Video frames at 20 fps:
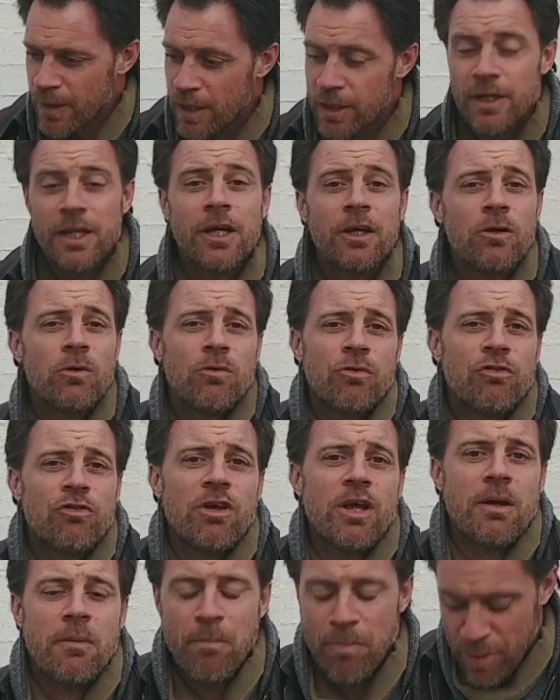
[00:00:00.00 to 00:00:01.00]
nickel
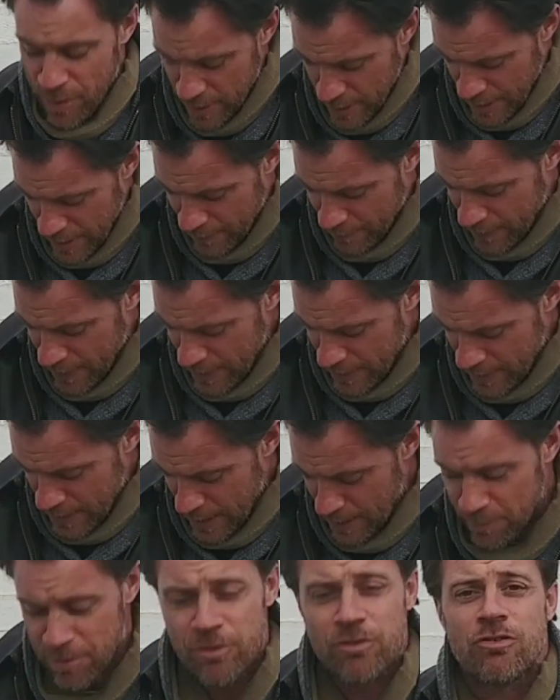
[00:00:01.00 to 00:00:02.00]
zip and they
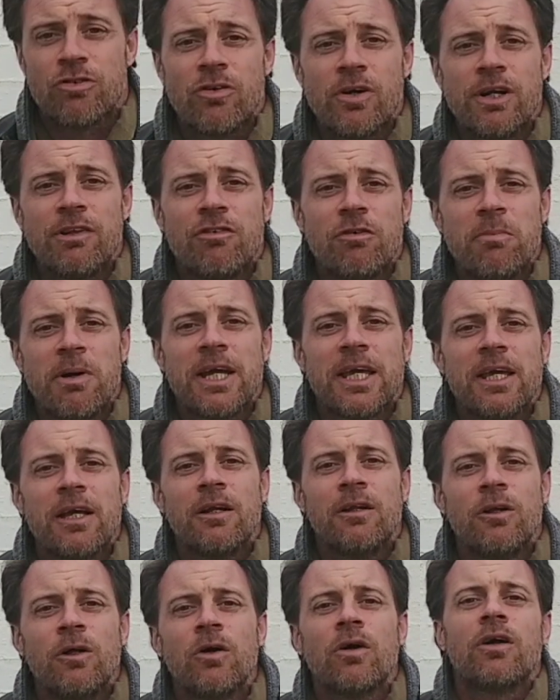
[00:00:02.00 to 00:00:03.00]
kept trying to make it
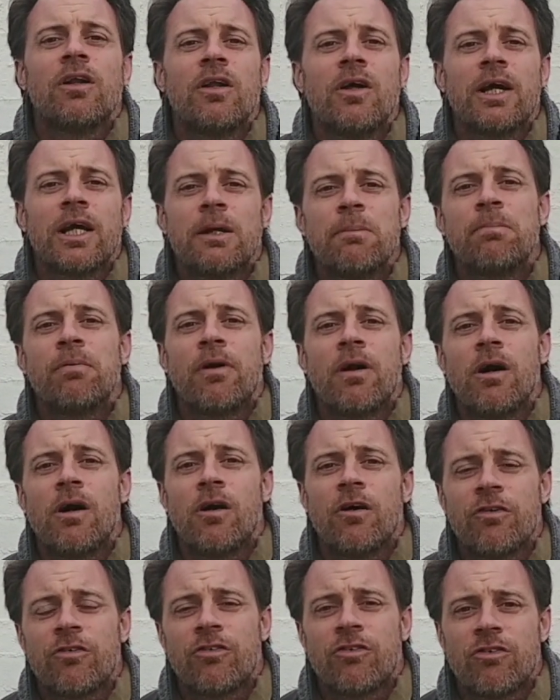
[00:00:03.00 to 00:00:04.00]
look like
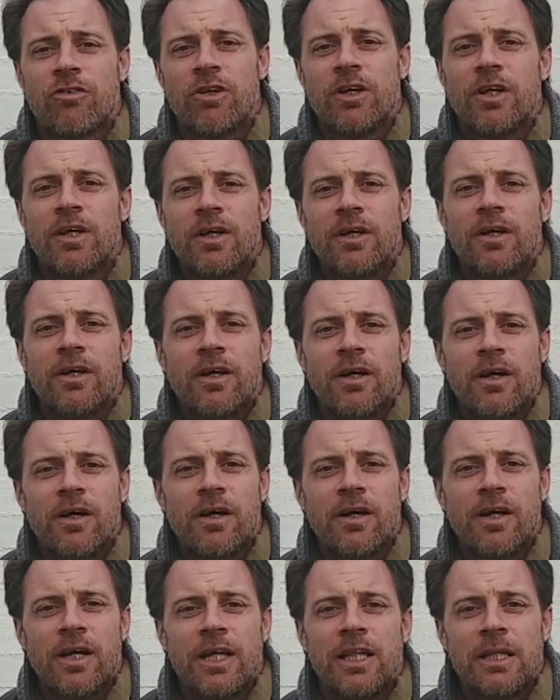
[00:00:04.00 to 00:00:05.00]
brass
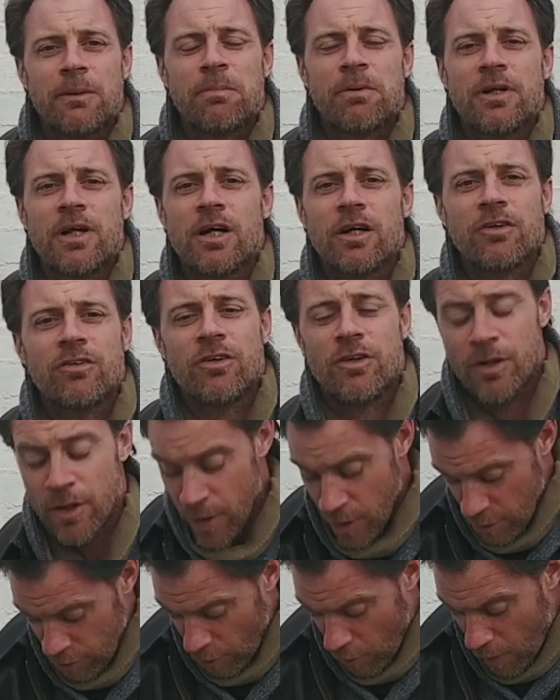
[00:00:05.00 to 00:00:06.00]
in the production.
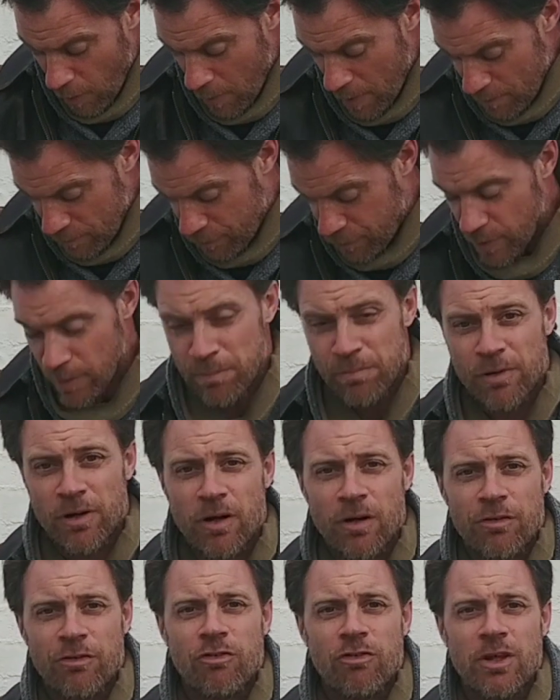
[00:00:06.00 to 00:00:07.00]
So I went for a
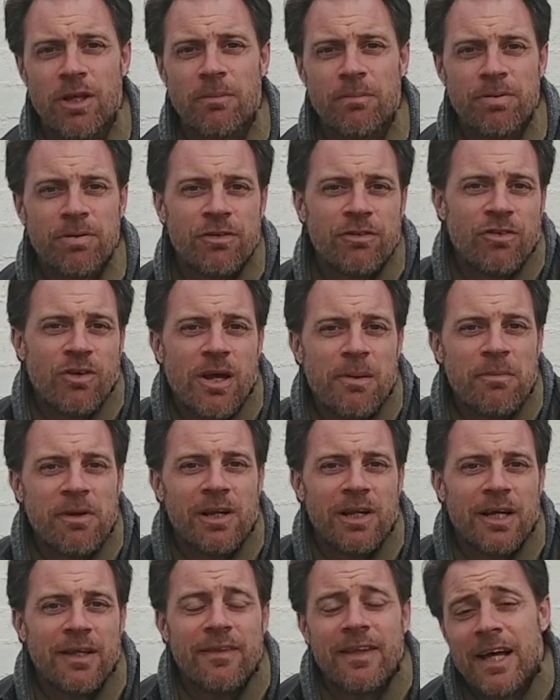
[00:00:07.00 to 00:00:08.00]
brass zip to
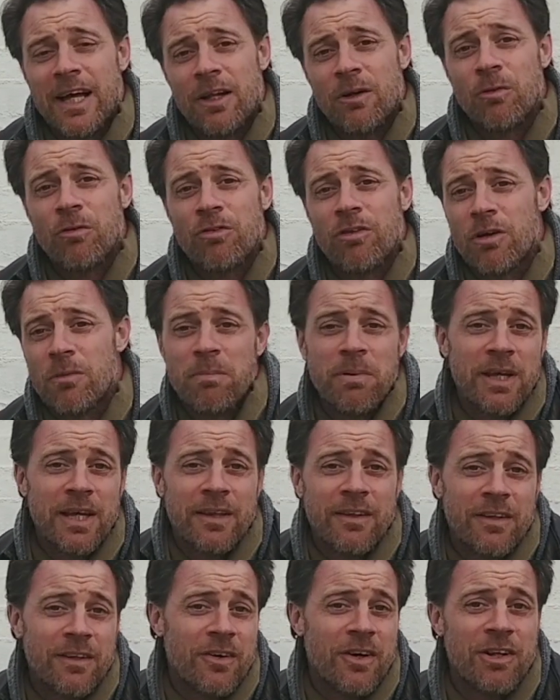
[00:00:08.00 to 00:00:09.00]
emulate that, and also being
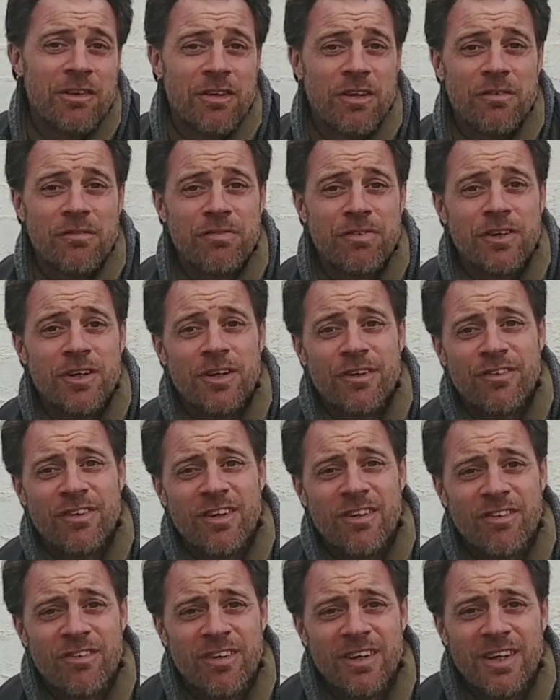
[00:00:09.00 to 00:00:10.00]
the
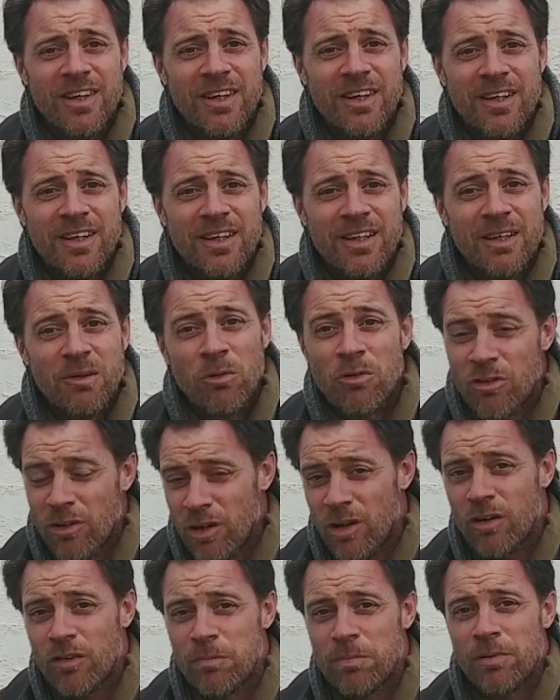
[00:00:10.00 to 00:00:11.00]
1930s, there was a
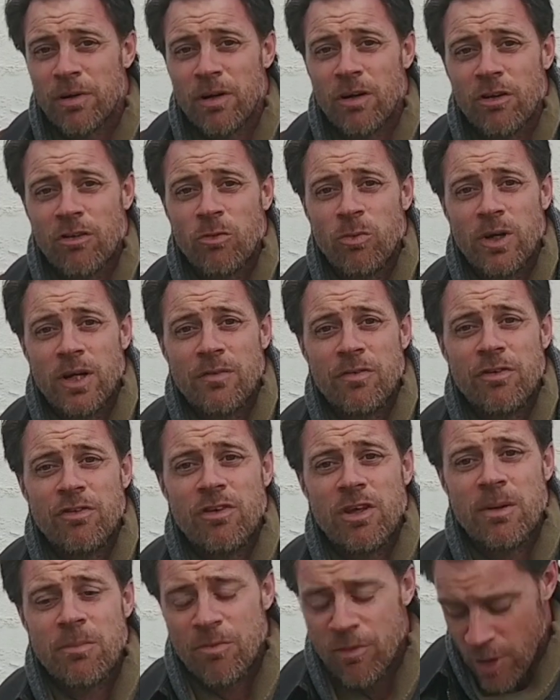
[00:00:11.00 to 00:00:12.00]
lot of brassware for
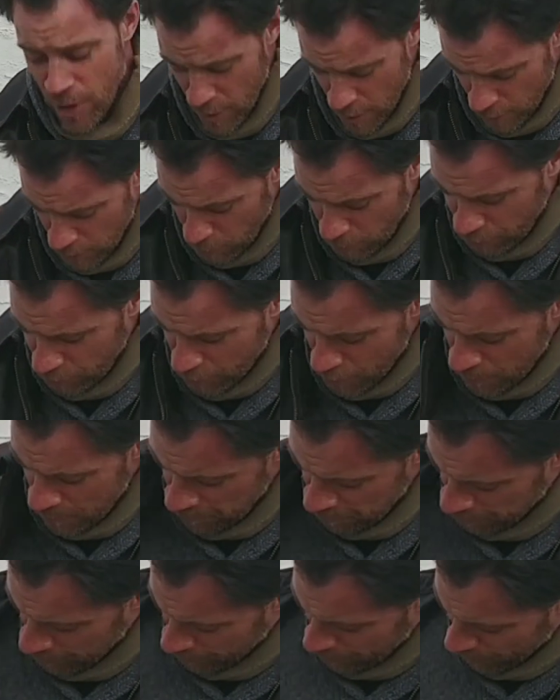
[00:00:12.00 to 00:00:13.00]
zips. And also
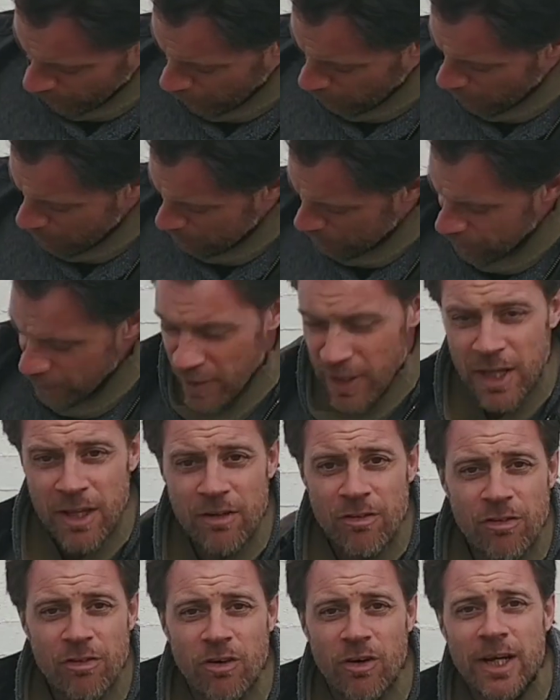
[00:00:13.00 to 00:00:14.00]
I went for the
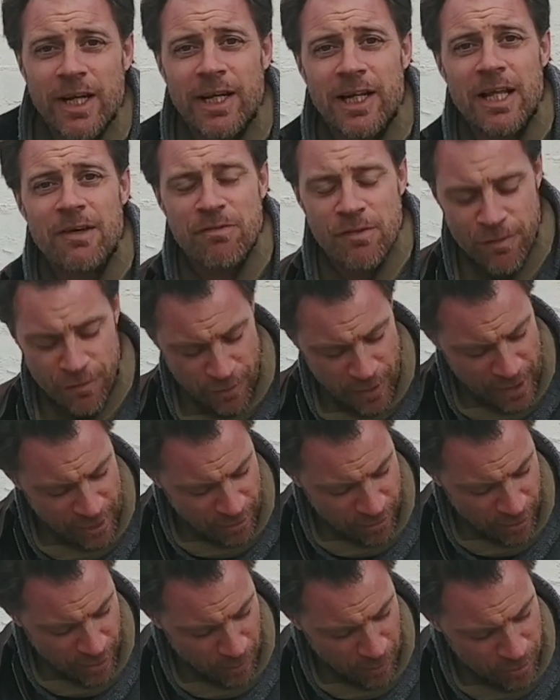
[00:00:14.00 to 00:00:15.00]
inside leather
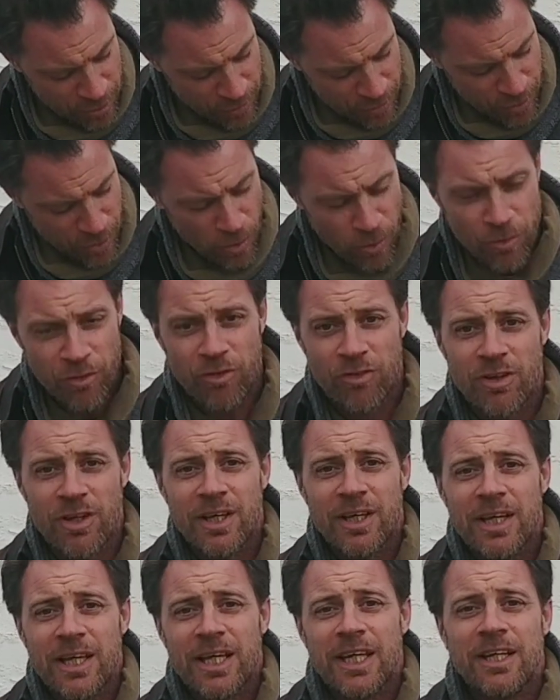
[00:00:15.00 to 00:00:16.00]
facing, which of course
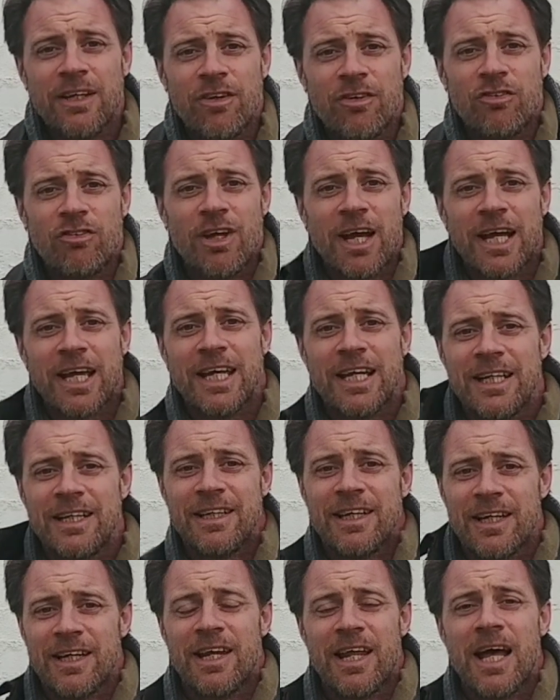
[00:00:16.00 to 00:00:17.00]
Indy's jacket
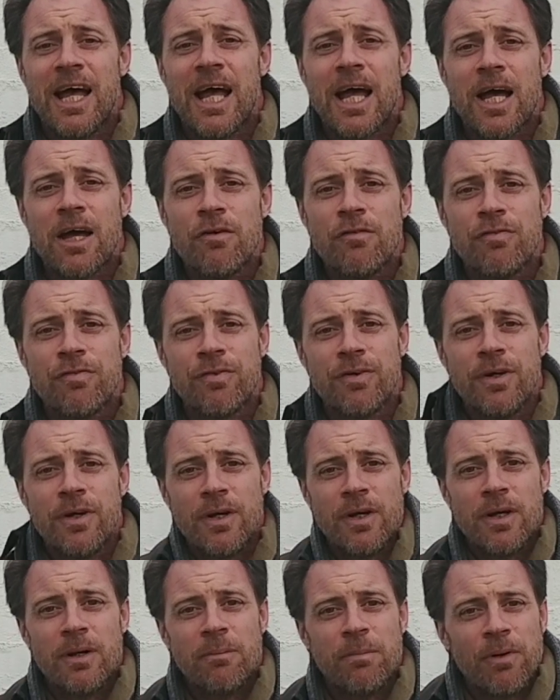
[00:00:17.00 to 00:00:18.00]
didn't have,
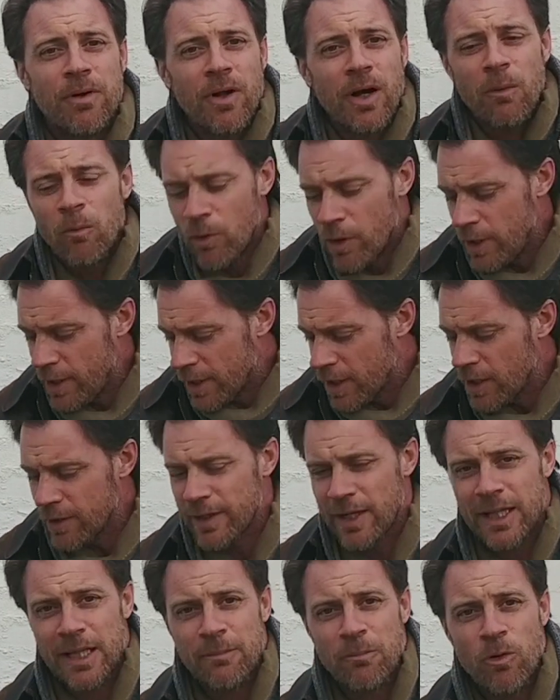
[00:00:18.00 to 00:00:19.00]
but I wanted to go
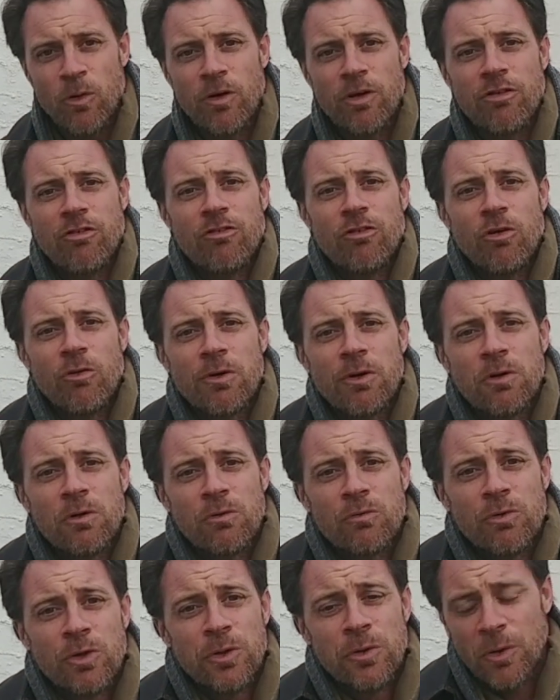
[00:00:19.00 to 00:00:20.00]
down the more historical
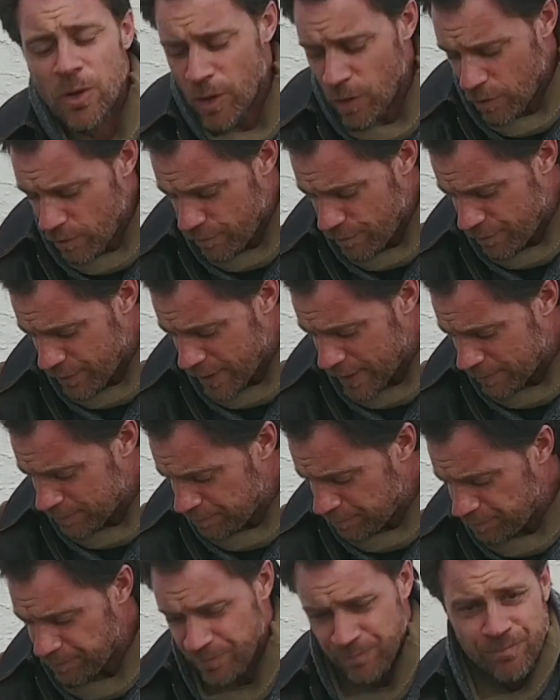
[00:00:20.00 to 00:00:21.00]
route of
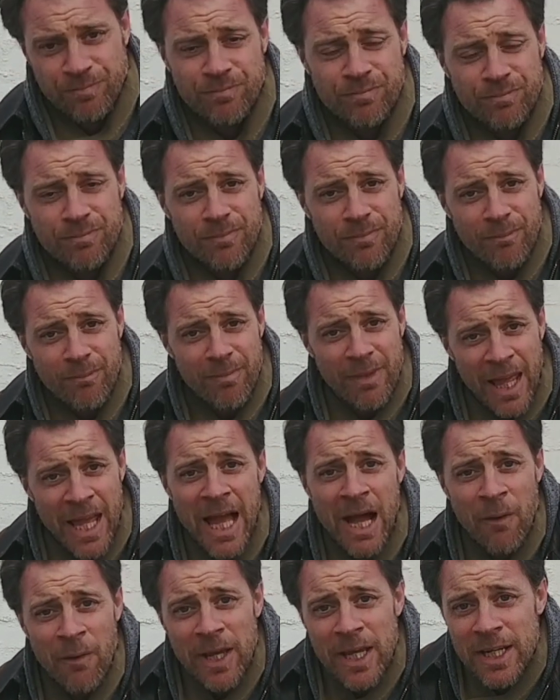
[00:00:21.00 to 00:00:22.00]

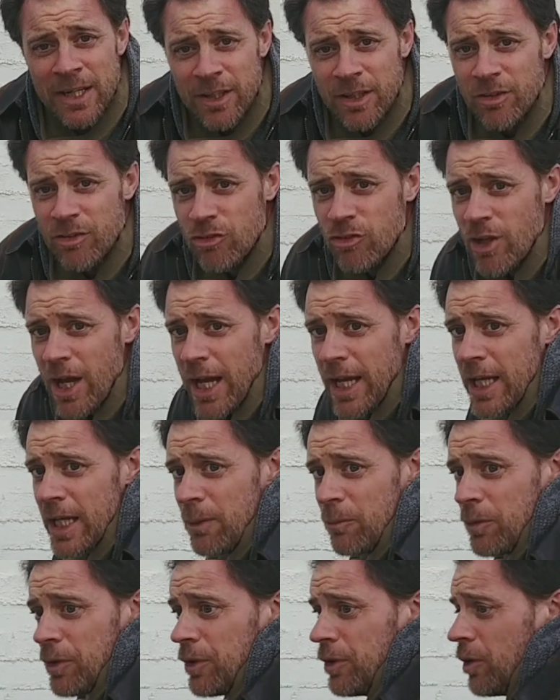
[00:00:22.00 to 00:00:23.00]
how Indy's jacket
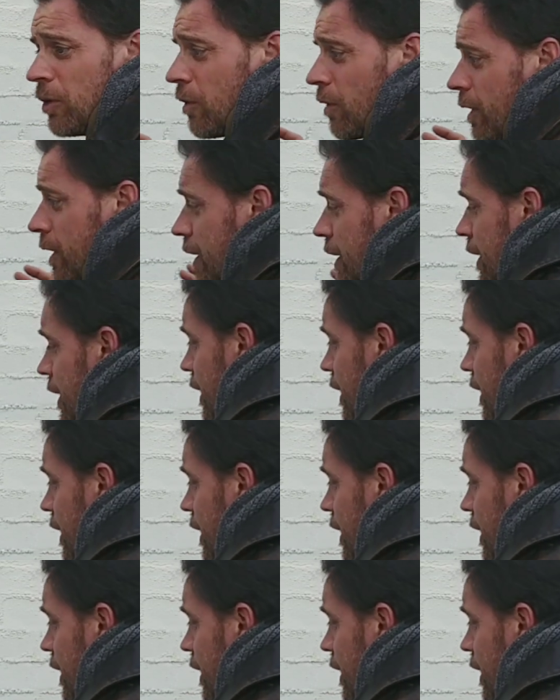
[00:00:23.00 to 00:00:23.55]
would look,